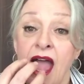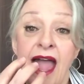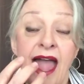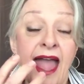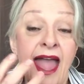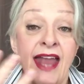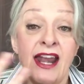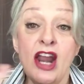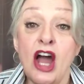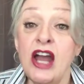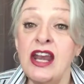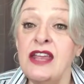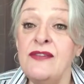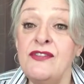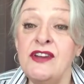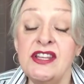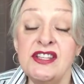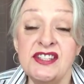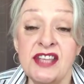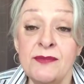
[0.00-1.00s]
And not
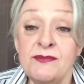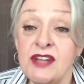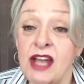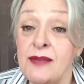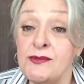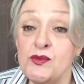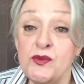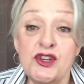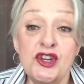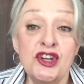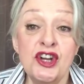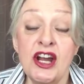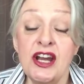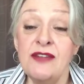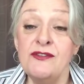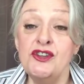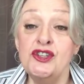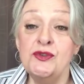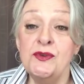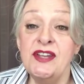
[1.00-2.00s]
even sometimes when you're not
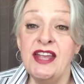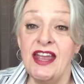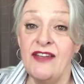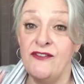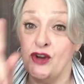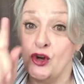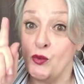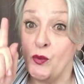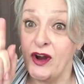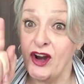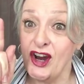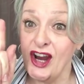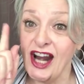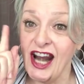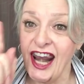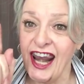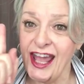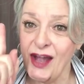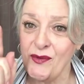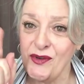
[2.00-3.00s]
even doing it, if you're wearing
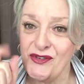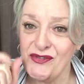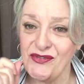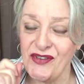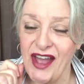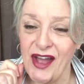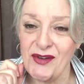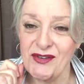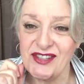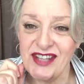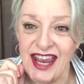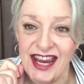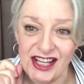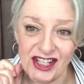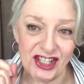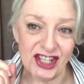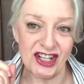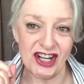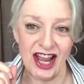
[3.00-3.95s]
liquid foundation,